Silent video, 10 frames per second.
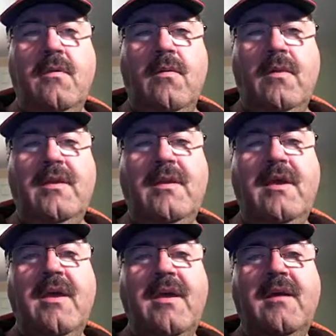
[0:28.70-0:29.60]
We
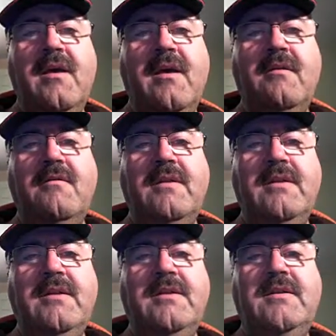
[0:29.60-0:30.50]
had our
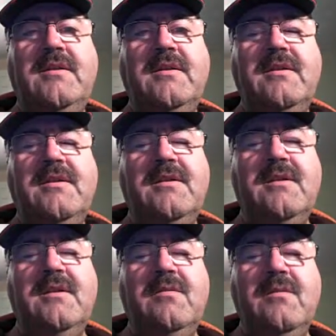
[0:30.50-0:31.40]

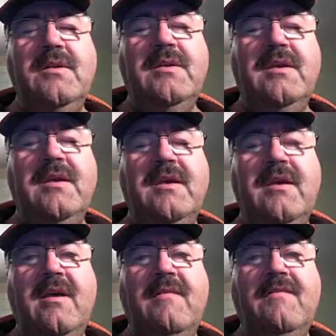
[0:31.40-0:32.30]
reasons and we
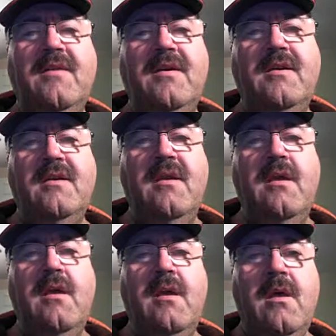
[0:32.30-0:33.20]
had our fun,
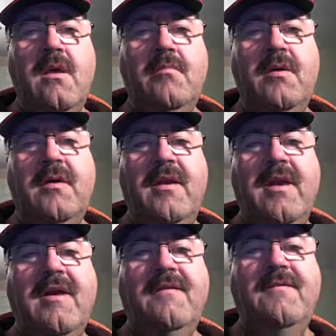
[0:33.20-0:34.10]
but
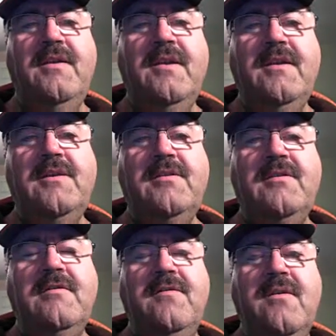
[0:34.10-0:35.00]
our feet
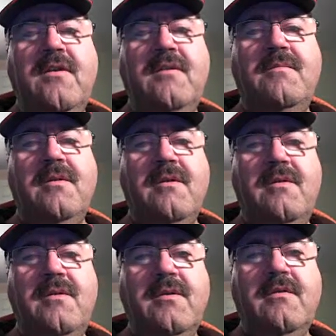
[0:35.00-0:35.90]
stood firm
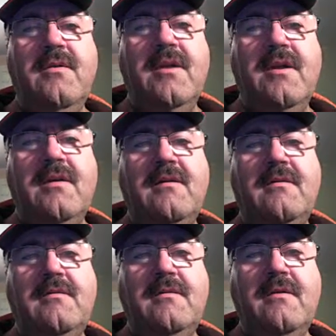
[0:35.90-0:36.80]
on the
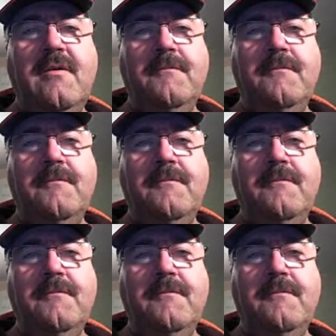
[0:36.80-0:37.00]
ground.